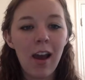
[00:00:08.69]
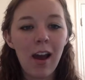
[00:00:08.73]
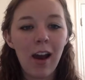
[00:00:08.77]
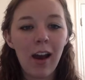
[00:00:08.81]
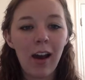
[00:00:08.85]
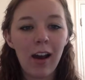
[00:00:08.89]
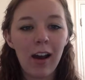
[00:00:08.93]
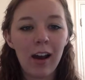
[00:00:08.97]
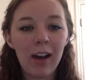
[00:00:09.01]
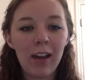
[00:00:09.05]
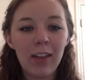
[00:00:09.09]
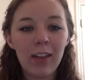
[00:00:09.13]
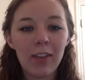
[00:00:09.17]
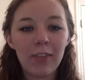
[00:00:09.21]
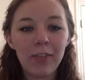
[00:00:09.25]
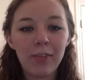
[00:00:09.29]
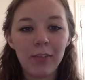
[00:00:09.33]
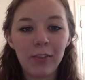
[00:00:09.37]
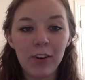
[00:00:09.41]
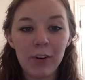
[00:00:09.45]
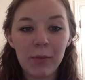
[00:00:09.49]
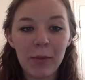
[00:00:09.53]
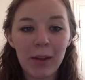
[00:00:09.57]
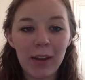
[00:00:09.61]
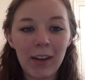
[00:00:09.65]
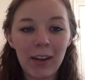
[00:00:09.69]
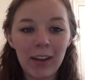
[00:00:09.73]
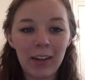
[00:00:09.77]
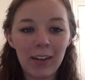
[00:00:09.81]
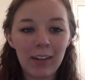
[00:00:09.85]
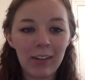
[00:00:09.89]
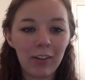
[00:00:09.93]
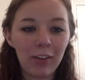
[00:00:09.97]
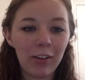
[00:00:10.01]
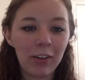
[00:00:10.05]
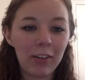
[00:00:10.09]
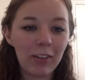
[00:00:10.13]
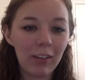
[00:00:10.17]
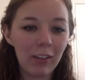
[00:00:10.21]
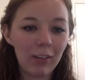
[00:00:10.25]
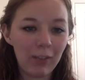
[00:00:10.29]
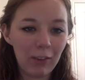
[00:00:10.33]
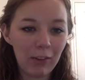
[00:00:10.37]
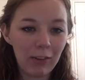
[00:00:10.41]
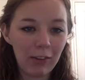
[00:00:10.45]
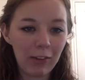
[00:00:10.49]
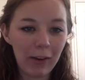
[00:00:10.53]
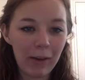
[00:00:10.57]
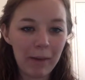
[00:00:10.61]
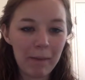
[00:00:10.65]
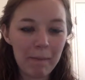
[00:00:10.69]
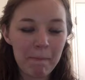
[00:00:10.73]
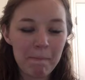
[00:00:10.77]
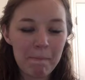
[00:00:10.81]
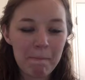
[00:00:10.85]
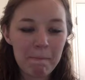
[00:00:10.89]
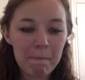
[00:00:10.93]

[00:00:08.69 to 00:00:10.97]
on the four main industries of Utah.